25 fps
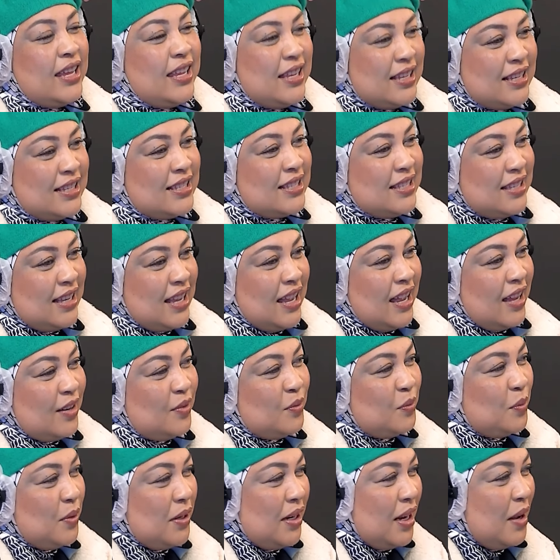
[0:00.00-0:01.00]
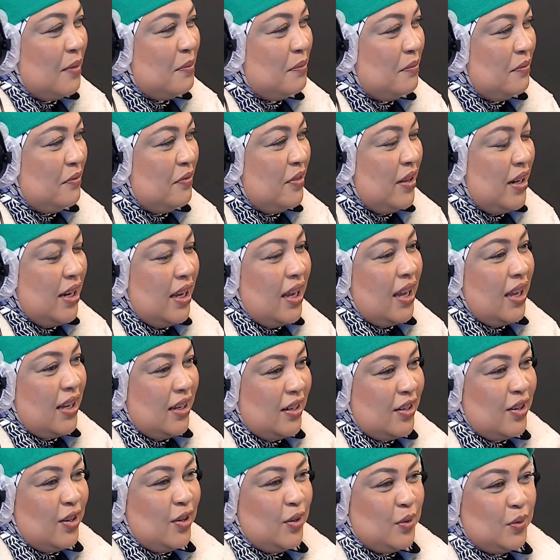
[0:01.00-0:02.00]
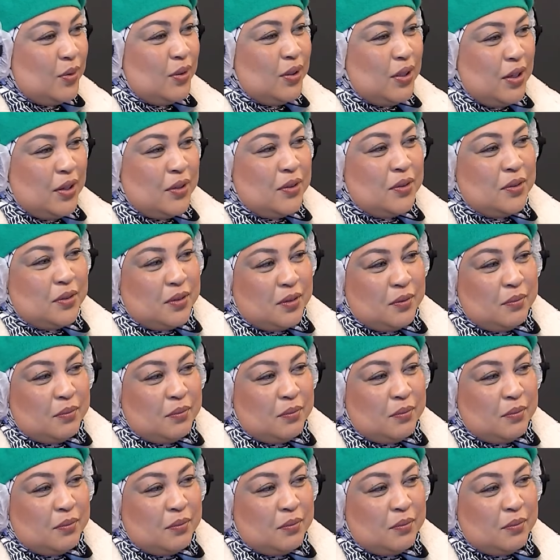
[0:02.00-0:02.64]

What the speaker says: Yes. And when I'm very angry, you'll know.